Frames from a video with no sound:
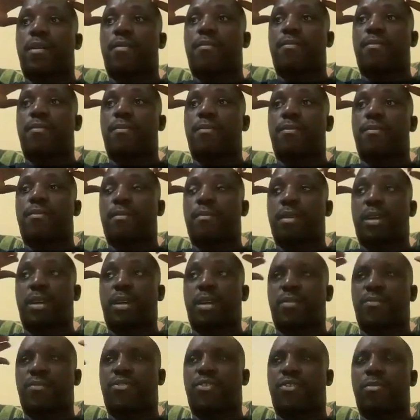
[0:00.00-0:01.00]

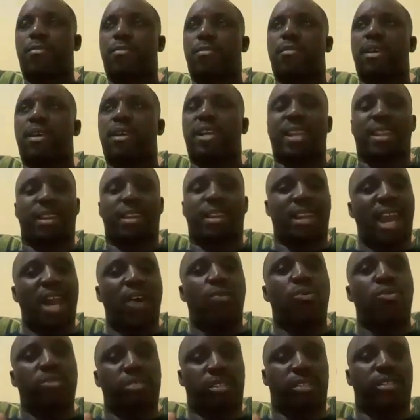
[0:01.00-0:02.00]
a
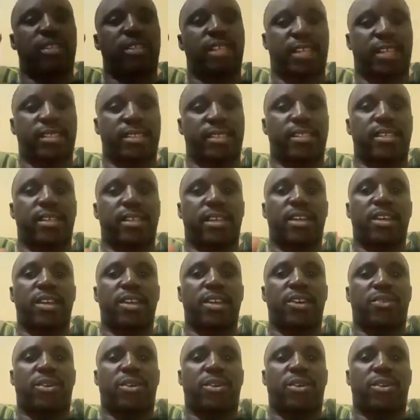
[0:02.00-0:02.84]
narrow sense,